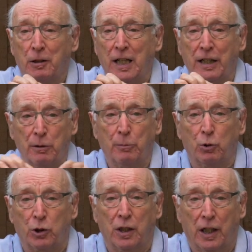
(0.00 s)

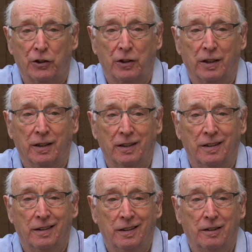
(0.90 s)
catapult elastic,
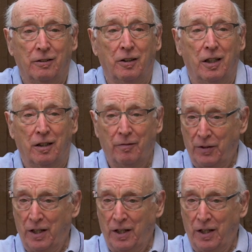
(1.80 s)
right?